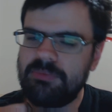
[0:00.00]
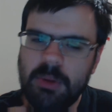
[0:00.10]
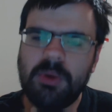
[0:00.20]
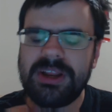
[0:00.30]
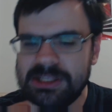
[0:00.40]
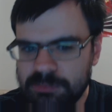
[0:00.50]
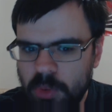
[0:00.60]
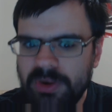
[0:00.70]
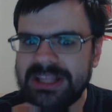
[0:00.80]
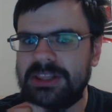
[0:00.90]
The
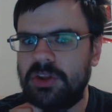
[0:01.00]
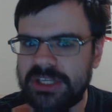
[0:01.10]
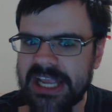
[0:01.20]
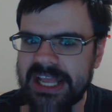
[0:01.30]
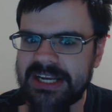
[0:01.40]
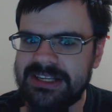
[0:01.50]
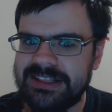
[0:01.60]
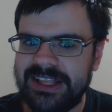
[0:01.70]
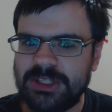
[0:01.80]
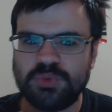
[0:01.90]
more I look at it,
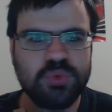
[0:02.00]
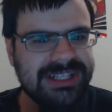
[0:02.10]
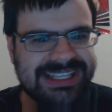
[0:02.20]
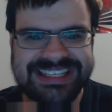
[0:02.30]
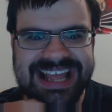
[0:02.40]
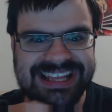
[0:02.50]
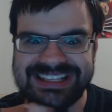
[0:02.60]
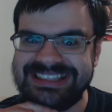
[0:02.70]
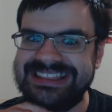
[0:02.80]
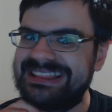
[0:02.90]
there's really
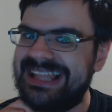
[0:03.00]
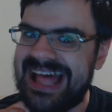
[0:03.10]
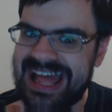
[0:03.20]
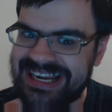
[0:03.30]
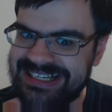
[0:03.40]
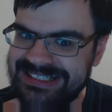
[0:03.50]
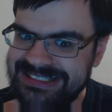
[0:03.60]
not a lot.